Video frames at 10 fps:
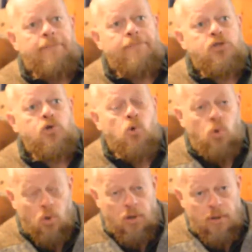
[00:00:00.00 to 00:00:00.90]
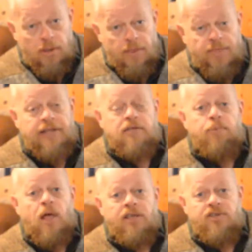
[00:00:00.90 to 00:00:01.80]
tool that
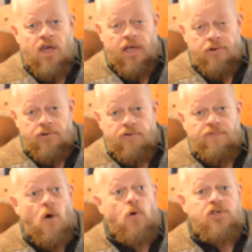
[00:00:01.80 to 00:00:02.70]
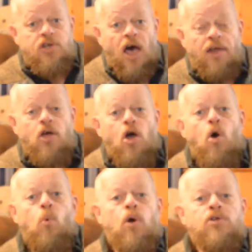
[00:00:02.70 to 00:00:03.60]
supply-siders focused on
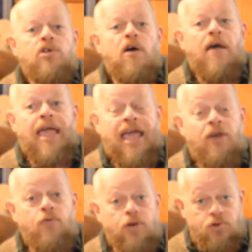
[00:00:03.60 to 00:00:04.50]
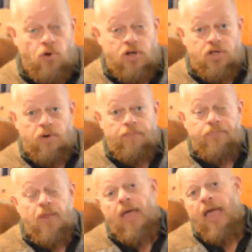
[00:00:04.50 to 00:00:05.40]
was infrastructure.
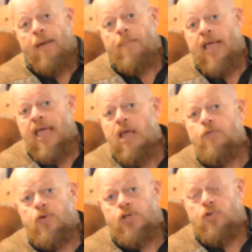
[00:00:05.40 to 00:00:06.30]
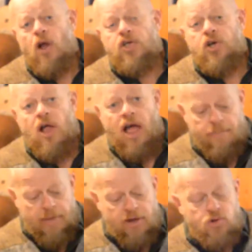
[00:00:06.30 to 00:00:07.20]
And by infrastructure, I
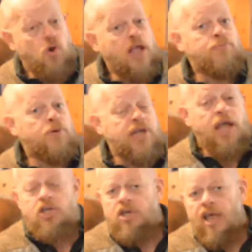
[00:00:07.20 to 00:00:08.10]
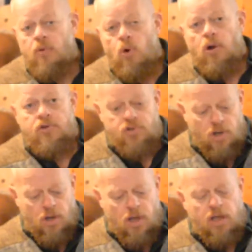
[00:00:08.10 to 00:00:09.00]
mean transportation networks,
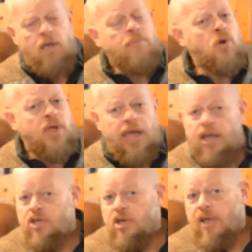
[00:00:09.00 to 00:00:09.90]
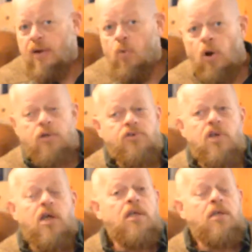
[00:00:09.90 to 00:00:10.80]
communication networks,
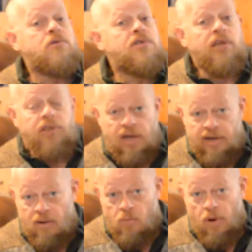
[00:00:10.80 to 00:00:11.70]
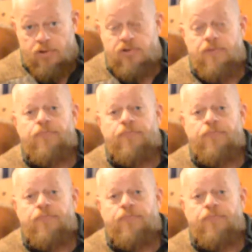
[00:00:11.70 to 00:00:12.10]
utility networks.